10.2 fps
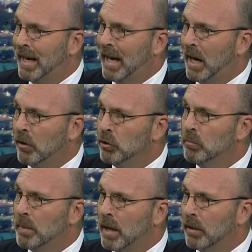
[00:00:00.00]
How do you
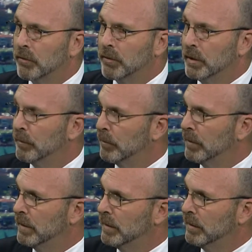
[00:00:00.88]
balance the different
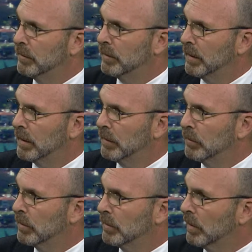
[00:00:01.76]
needs? And if
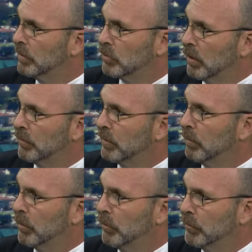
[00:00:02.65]
you can touch on
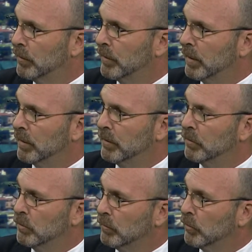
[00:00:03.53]
some of those different areas,
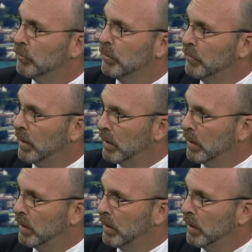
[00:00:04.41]
universities, how